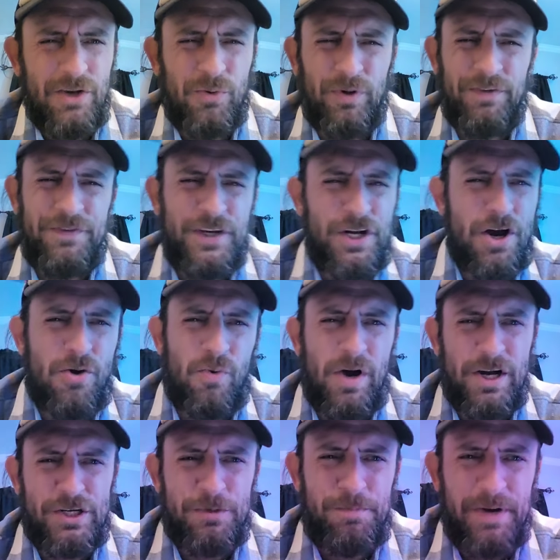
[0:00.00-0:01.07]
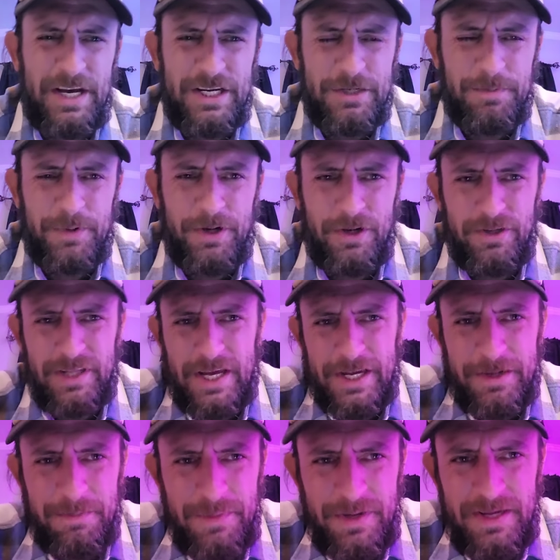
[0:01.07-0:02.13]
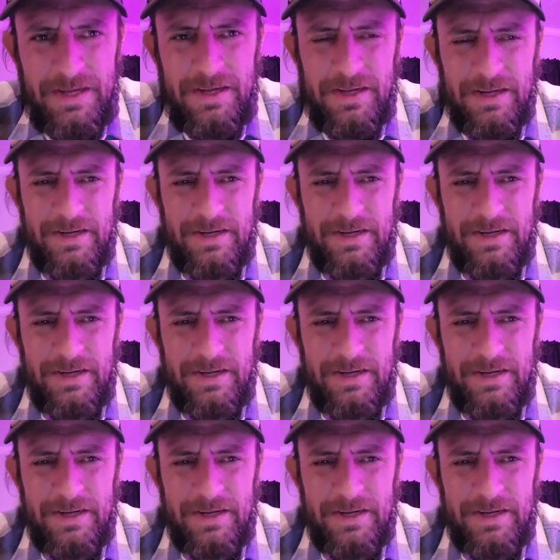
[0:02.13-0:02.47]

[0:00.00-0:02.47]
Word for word: Well, if you don't watch baseball like me,